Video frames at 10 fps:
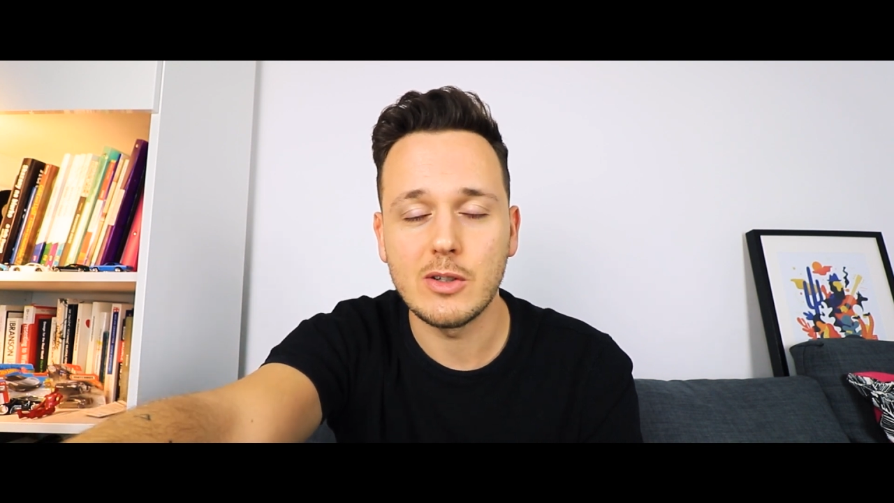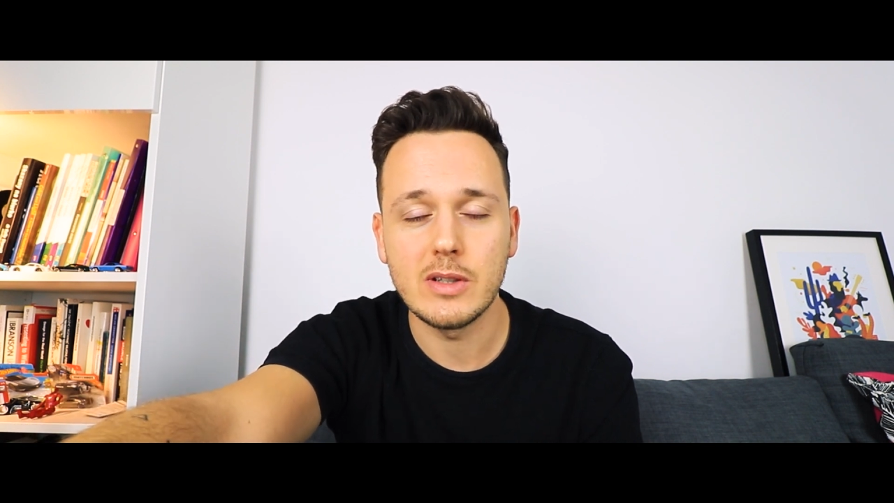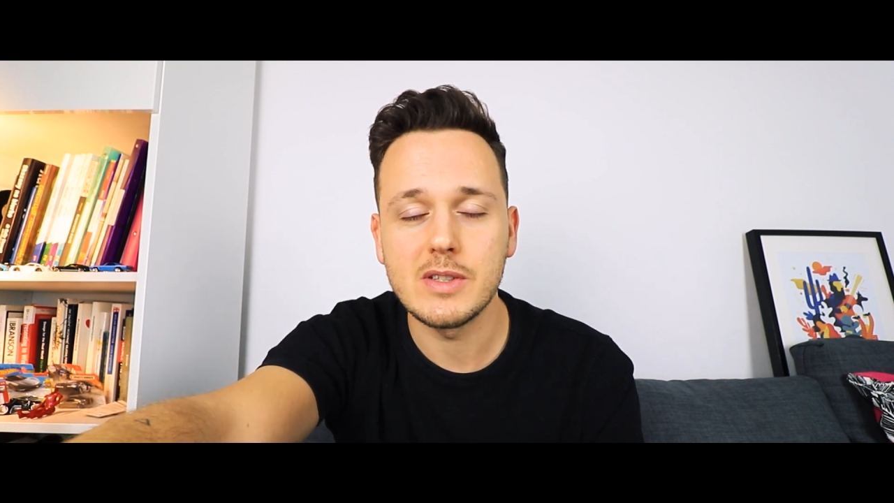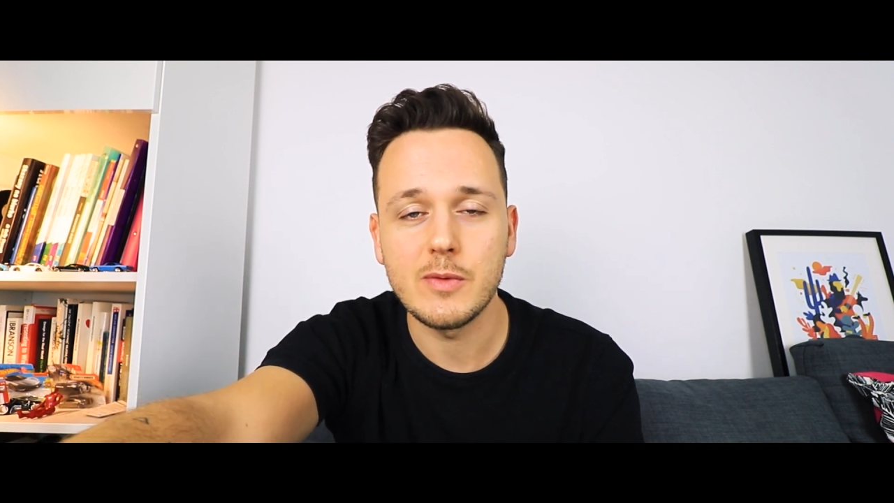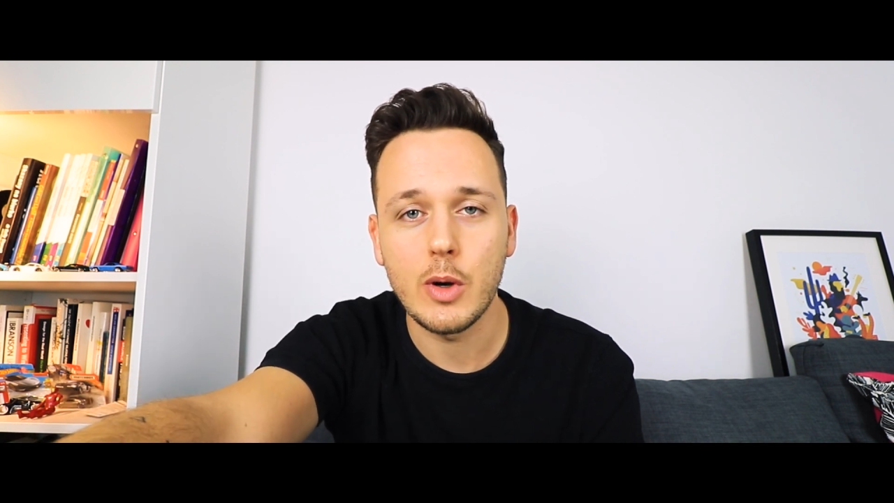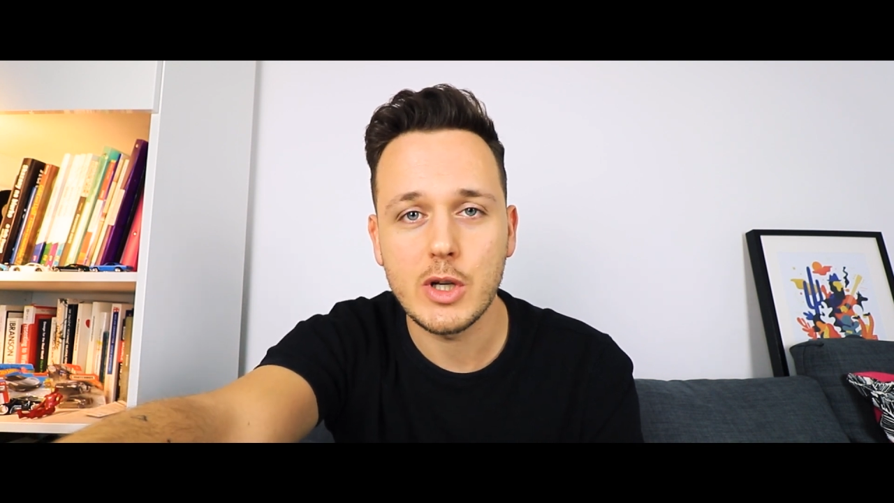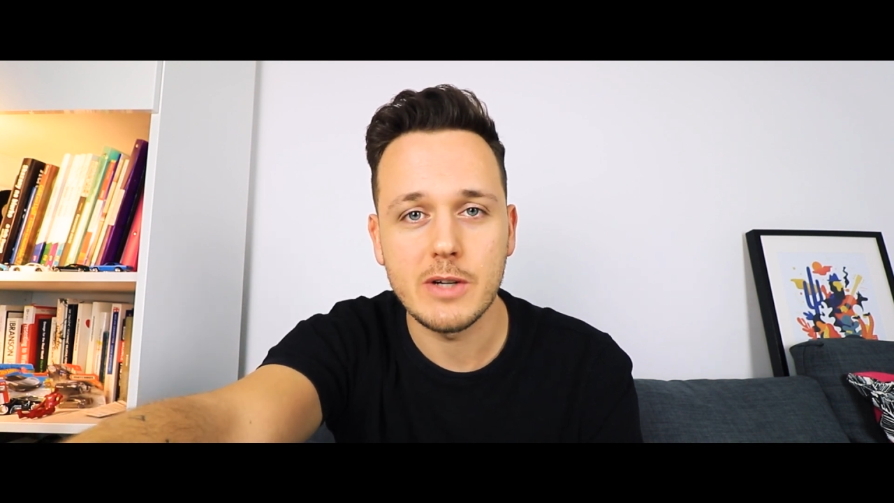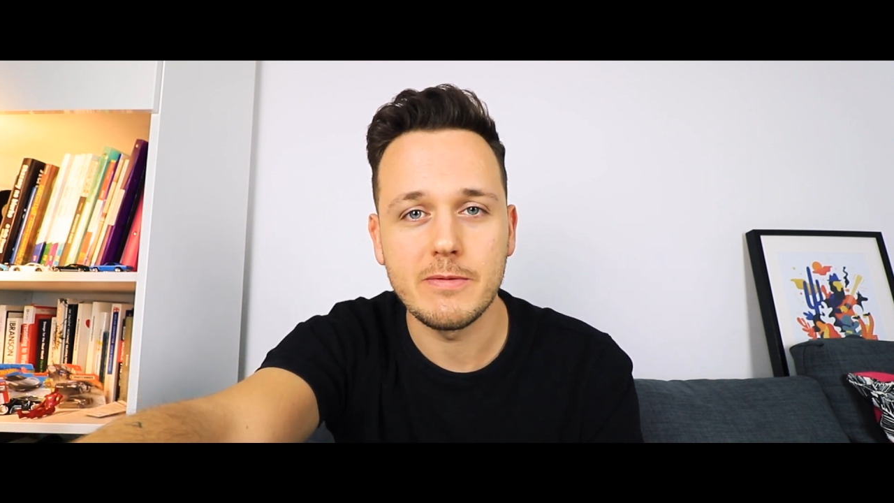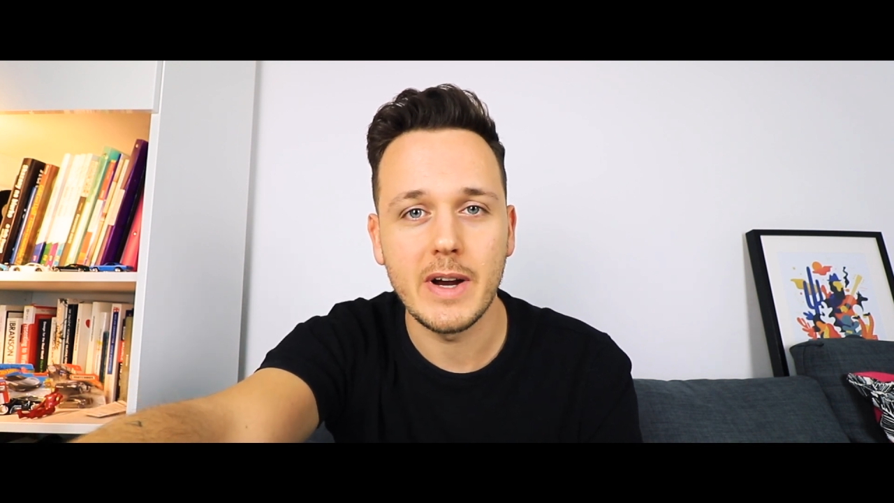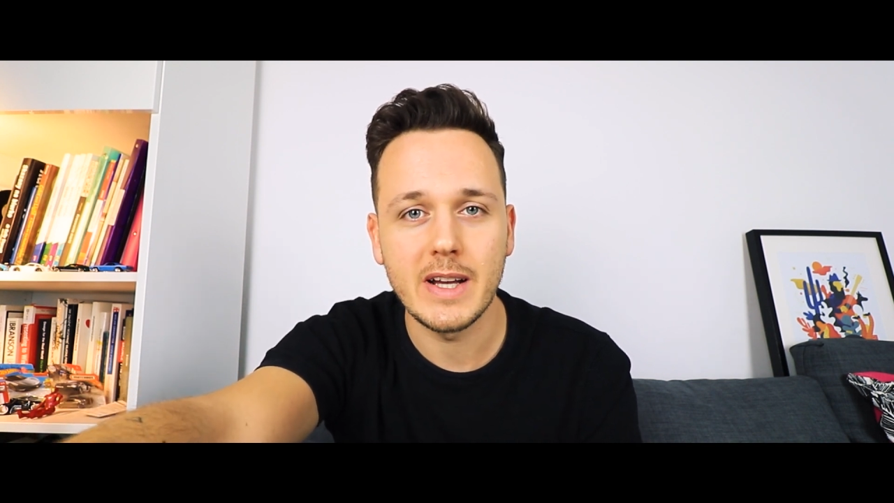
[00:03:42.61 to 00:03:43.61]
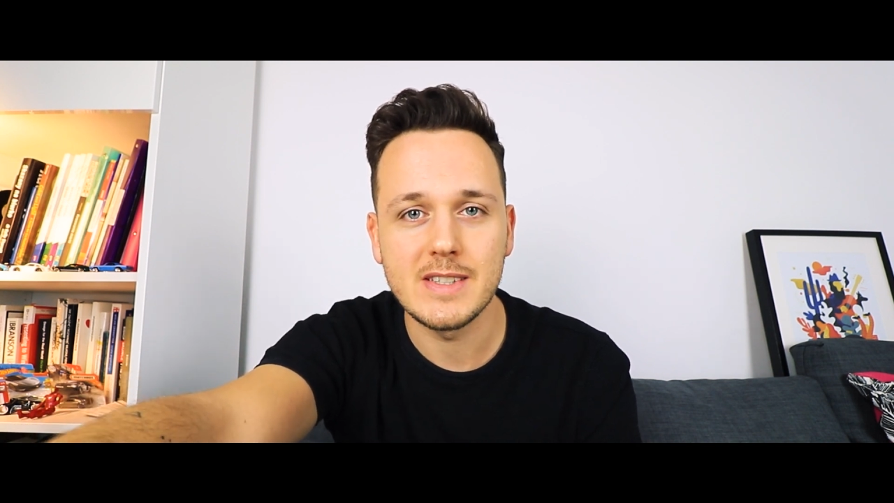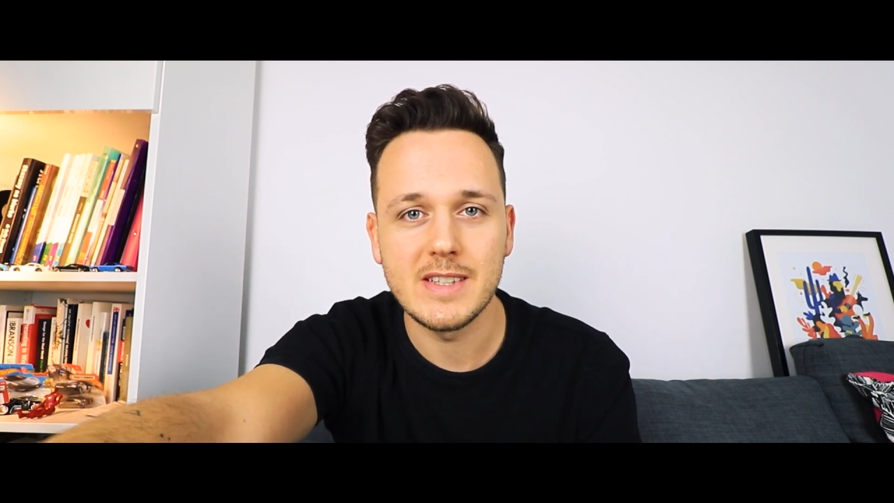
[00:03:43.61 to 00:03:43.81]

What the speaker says: all these Photoshop files